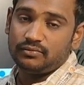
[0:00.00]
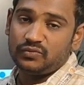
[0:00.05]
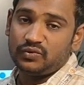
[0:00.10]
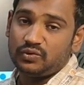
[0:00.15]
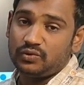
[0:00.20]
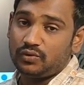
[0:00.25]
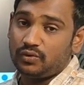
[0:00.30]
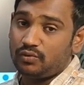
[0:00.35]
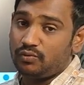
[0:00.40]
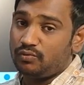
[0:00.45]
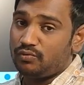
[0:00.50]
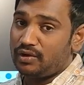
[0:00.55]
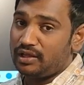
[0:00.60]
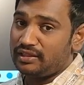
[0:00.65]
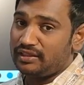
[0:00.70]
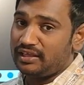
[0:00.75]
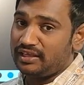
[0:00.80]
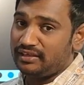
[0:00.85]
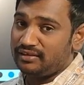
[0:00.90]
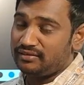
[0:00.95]
So
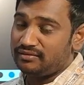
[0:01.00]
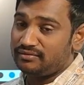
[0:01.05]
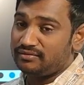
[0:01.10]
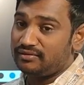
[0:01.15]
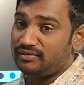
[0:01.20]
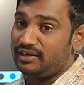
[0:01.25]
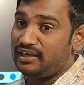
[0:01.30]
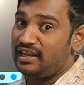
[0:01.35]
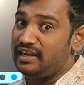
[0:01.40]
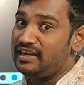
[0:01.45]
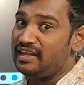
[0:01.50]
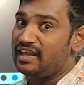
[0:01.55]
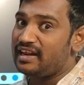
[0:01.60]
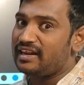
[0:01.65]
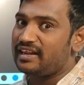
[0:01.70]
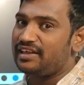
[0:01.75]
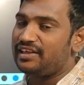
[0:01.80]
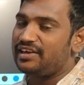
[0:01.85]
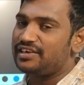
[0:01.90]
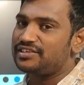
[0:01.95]
one thing, linear
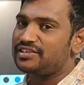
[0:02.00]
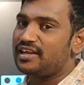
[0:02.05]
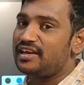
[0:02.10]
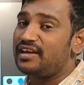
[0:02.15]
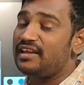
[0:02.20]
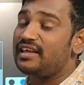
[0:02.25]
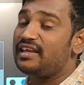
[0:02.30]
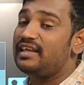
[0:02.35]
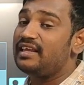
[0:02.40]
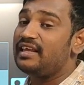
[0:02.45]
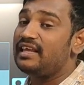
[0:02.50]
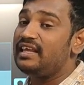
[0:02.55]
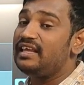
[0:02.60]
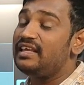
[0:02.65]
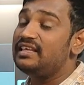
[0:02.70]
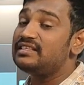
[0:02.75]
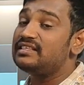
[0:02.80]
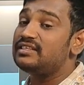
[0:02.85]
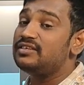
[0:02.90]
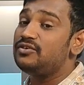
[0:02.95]
regression
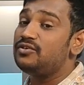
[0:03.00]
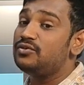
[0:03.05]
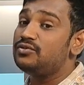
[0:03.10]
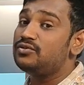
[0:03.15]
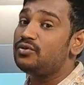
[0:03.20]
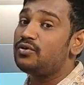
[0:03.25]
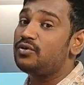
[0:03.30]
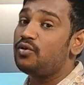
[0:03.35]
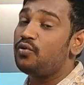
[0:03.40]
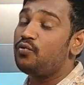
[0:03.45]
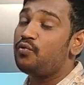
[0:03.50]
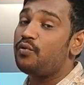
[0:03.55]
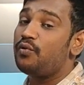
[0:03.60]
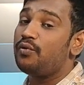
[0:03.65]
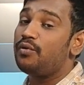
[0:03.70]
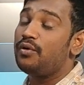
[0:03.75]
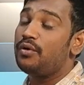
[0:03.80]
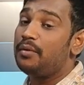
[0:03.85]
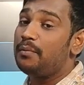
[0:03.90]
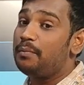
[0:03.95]
is used
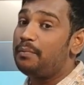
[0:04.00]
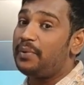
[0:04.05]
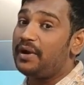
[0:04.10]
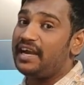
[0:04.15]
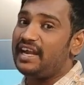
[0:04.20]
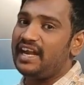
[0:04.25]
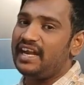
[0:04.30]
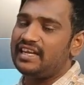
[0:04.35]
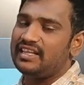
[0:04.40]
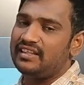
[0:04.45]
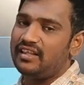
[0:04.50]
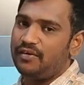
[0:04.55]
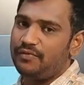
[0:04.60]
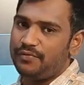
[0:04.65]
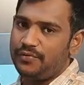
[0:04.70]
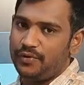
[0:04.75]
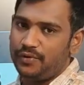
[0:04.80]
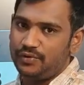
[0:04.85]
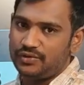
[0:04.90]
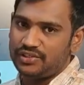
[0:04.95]
to predict the
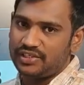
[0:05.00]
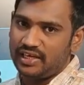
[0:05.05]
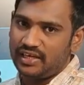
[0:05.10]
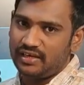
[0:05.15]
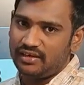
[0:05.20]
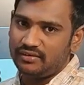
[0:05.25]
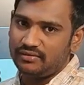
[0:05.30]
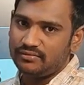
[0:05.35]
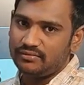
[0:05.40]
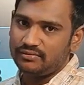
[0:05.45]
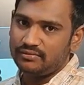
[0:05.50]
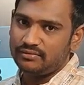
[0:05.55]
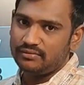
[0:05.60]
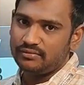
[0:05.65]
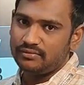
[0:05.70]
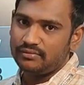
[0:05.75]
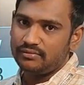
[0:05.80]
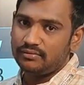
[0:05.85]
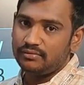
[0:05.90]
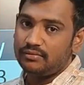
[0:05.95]
future
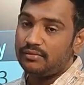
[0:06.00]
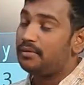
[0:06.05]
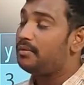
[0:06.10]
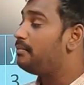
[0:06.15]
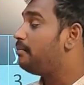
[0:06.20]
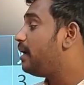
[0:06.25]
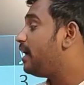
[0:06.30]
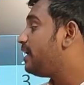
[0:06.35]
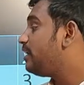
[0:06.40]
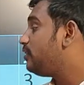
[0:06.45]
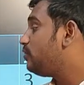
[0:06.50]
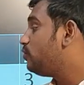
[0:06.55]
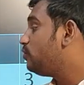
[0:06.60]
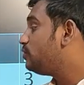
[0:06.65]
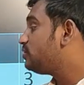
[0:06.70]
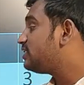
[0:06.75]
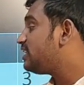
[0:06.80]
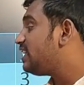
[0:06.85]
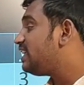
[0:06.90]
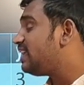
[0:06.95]
by
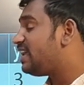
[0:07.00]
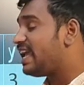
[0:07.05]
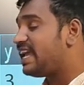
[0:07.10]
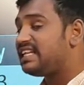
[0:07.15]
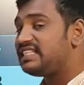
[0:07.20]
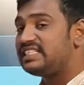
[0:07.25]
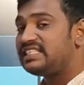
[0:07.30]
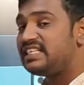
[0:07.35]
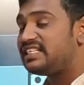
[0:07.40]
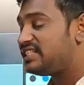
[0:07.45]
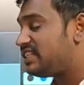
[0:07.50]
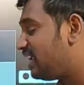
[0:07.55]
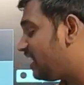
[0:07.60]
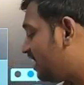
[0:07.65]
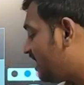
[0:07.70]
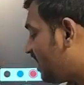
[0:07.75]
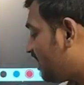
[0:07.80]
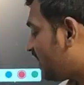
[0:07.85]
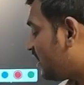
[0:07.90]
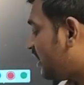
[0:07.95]
using
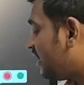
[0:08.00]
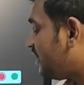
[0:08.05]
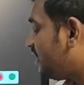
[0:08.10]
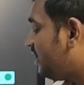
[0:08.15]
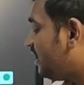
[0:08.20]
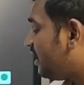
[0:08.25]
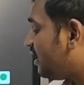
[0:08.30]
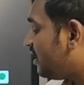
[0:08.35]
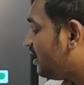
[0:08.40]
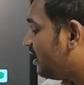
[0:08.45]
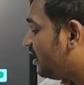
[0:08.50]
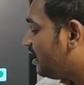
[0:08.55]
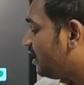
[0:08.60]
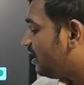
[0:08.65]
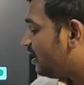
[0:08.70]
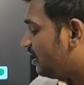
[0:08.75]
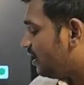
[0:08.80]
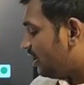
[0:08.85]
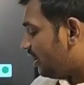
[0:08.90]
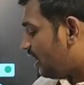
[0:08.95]
existing data. Here
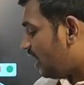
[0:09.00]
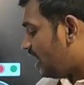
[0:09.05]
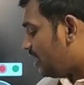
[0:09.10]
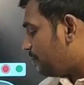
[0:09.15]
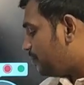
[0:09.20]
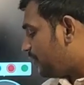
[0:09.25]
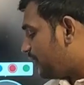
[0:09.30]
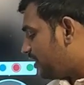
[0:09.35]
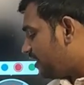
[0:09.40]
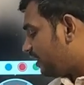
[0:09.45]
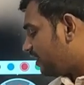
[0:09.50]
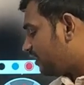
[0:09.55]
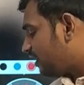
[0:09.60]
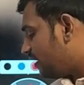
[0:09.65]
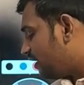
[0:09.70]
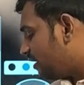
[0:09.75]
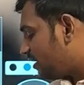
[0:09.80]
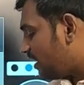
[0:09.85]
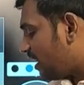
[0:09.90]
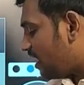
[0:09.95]
I
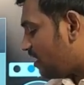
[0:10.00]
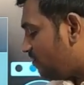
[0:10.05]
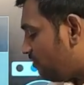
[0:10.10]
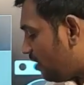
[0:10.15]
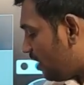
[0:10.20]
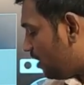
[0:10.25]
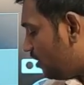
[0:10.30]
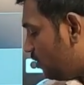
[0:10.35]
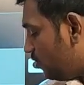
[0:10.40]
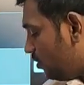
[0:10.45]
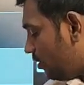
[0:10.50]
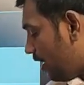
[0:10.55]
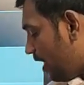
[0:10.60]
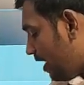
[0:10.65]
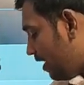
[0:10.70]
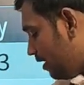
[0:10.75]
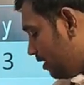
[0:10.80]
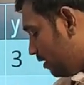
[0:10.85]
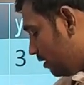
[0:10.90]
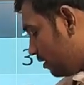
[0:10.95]
predicted a 10 value
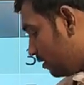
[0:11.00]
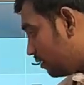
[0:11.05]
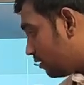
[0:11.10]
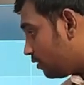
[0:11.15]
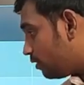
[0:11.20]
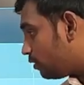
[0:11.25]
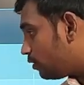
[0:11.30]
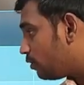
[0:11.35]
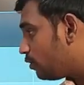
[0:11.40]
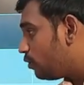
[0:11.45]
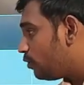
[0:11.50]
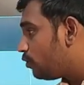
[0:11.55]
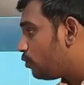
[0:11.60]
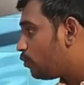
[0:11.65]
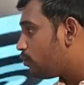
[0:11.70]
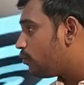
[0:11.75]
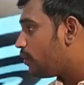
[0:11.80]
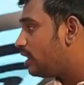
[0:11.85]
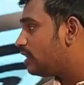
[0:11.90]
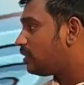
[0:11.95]
and a
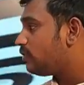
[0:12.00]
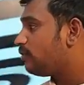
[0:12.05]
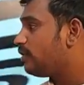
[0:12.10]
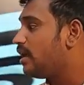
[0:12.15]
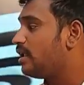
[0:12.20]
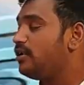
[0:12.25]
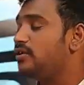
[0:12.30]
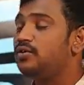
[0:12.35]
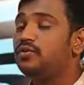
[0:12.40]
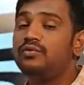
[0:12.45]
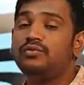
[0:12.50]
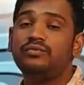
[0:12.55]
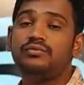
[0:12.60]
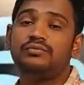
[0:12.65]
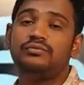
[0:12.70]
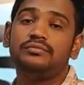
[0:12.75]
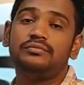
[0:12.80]
12th value.